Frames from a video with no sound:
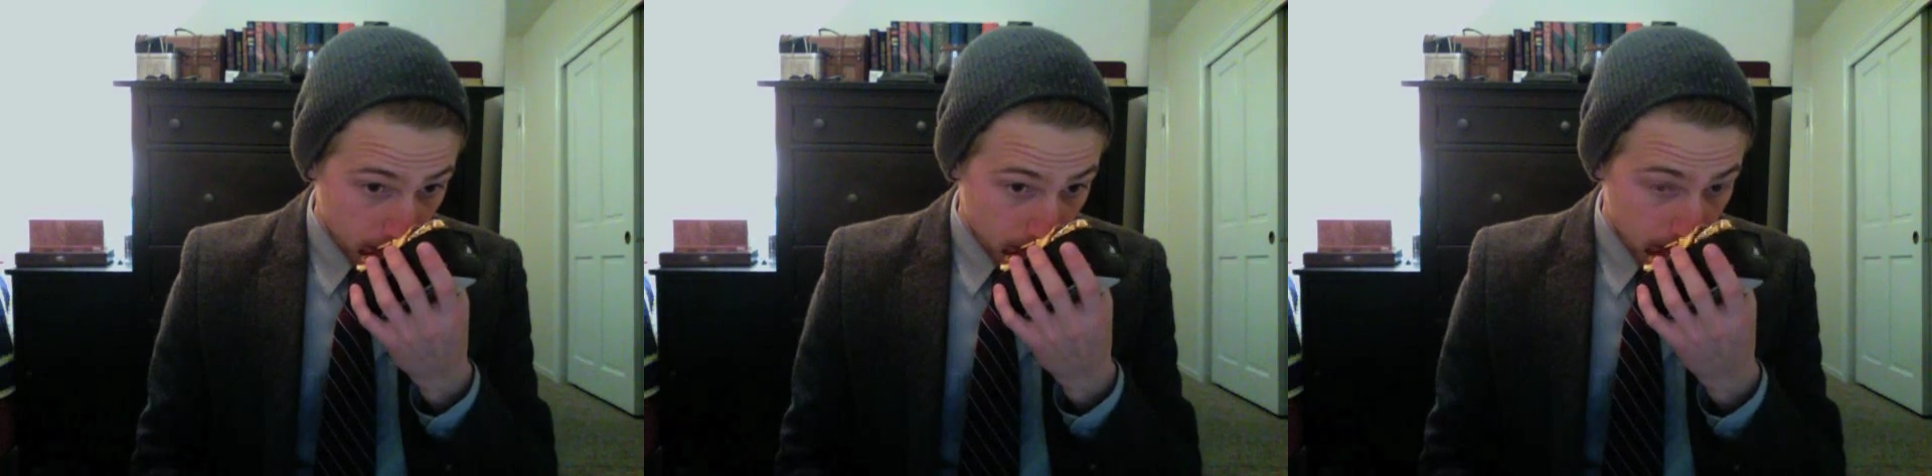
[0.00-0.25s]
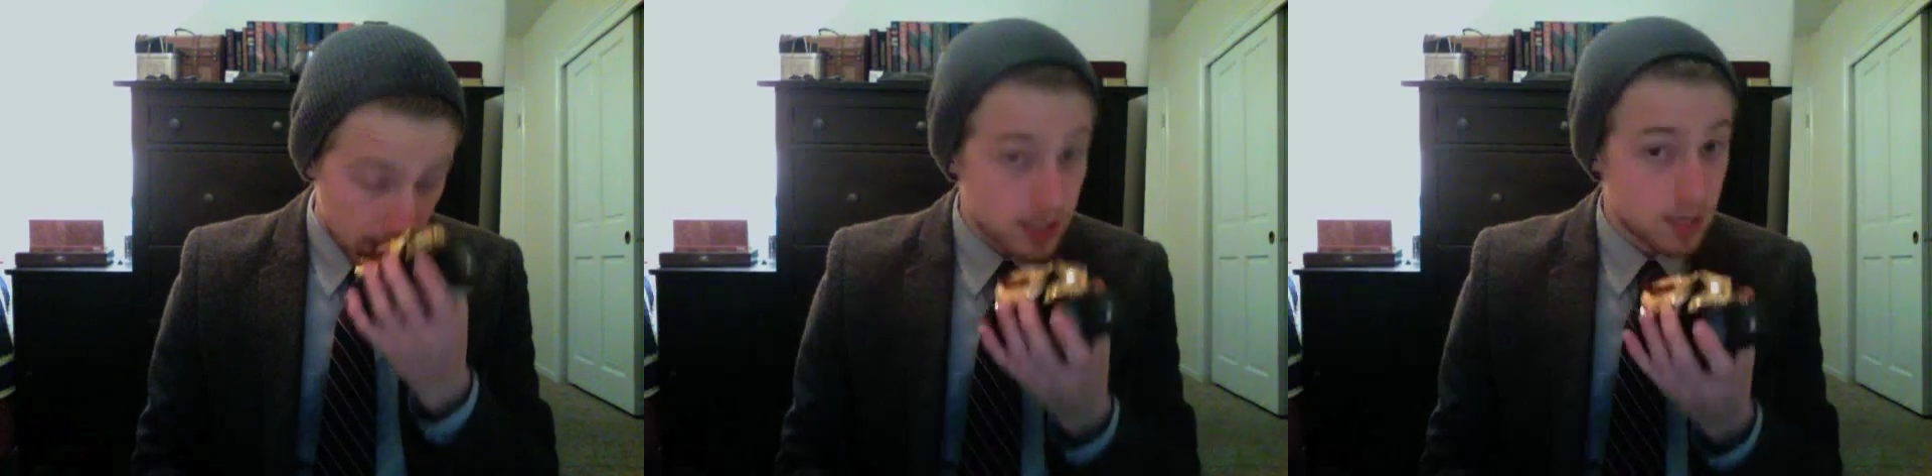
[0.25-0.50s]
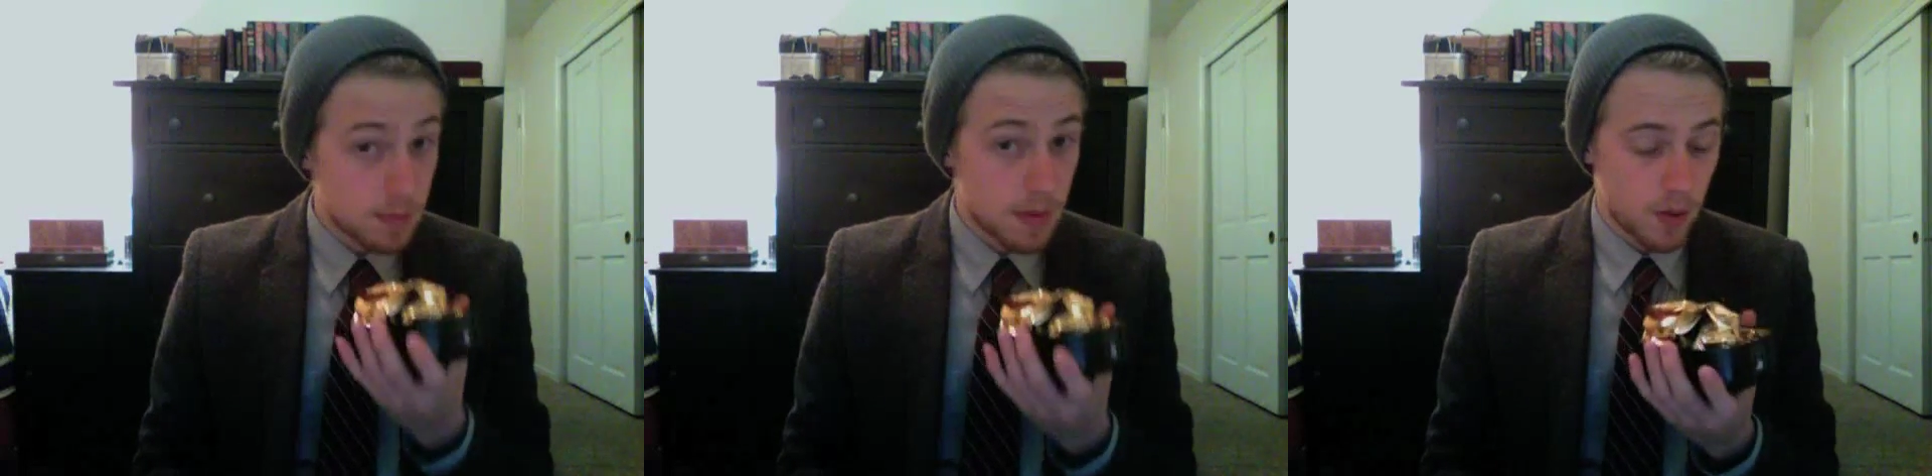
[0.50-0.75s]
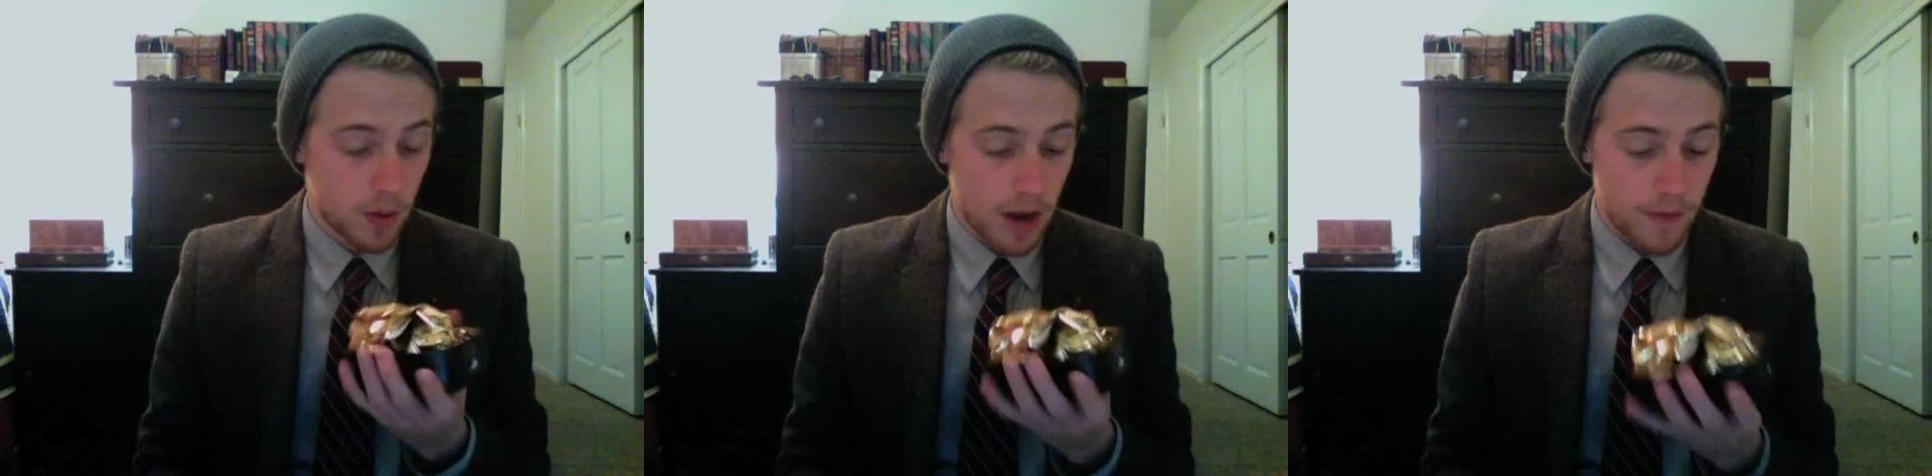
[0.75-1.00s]

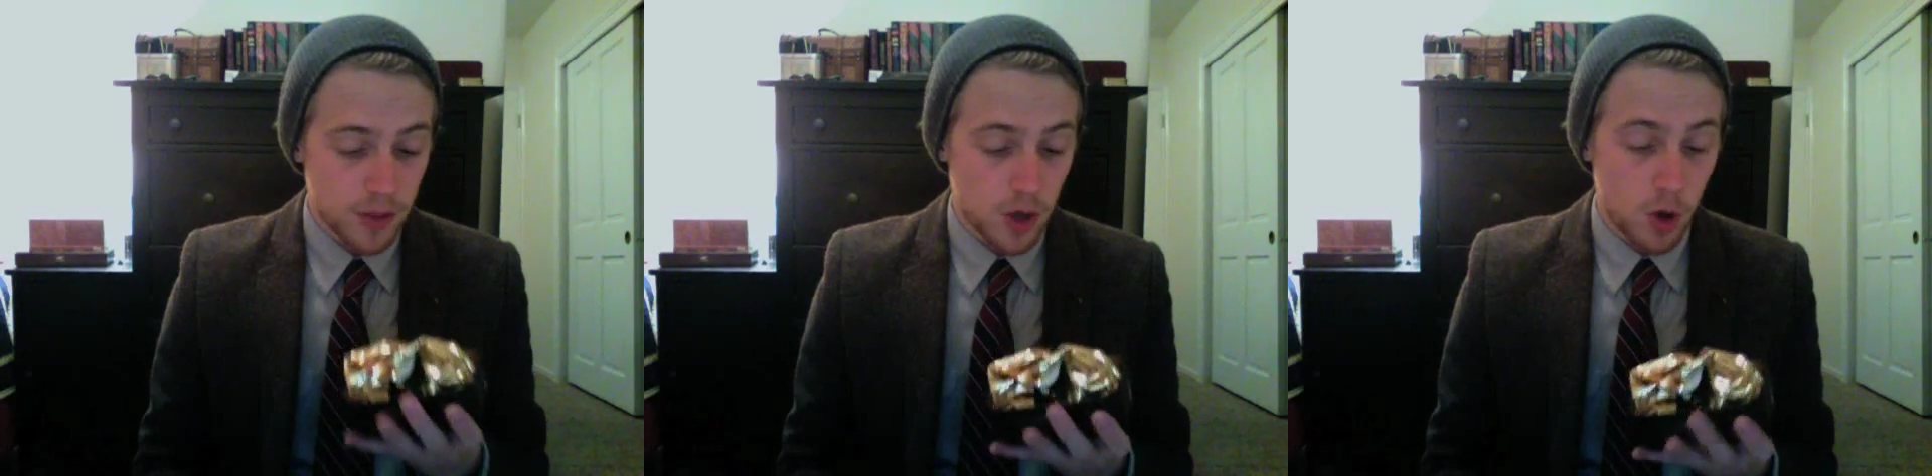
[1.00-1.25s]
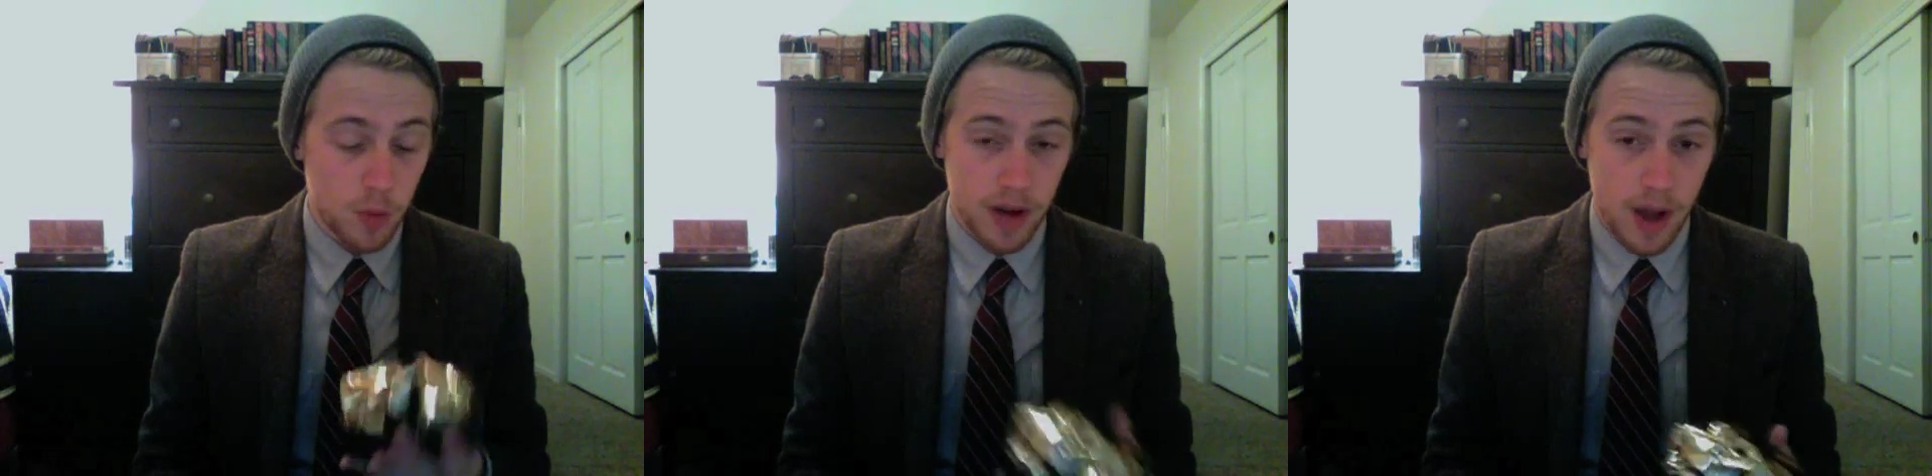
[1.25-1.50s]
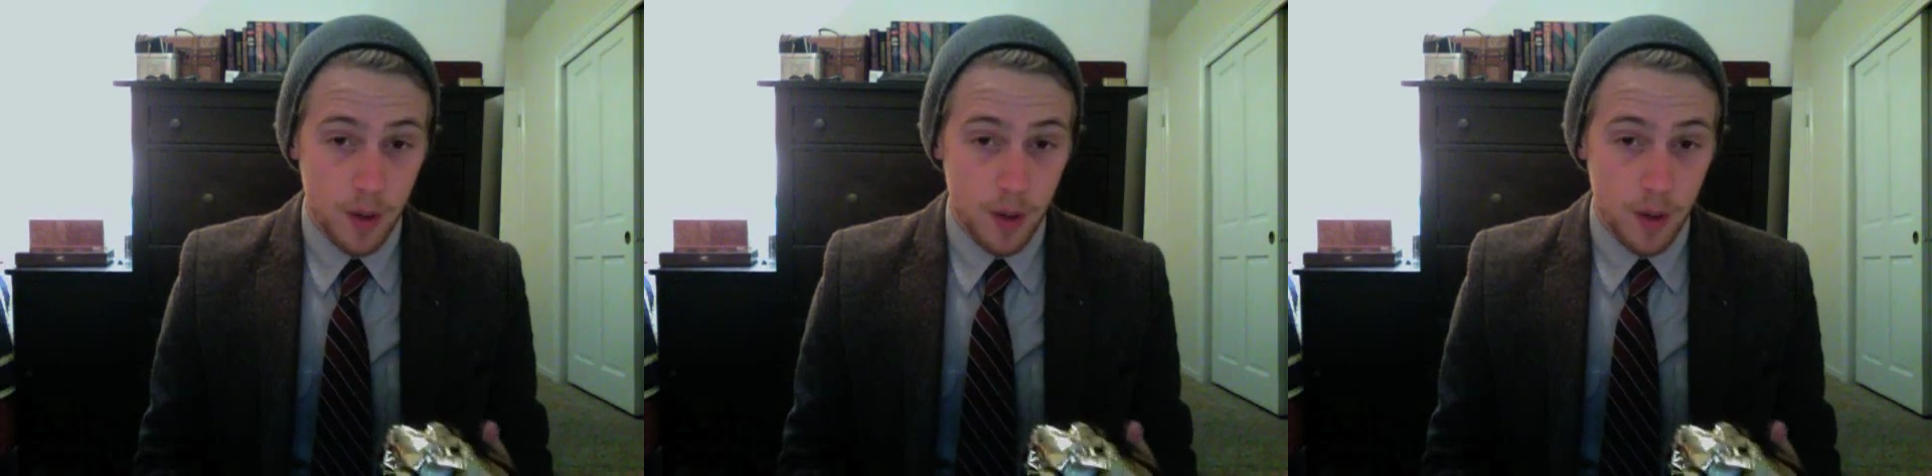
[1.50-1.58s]
when I first opened it,